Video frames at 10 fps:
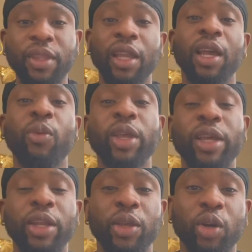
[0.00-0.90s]
And when you
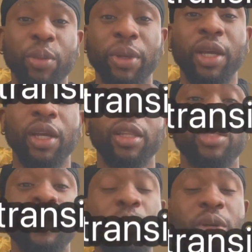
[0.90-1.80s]
get to Europe, the
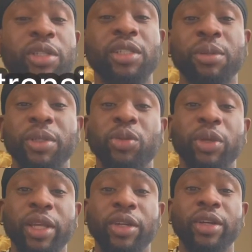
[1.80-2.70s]
subway system is
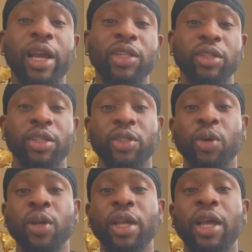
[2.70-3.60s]
really good actually.
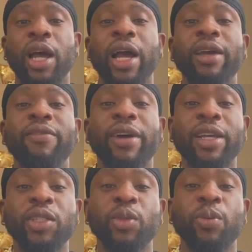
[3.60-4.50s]
So I
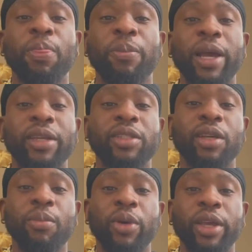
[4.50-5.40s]
advise you buy a
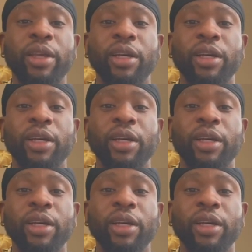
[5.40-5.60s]
subway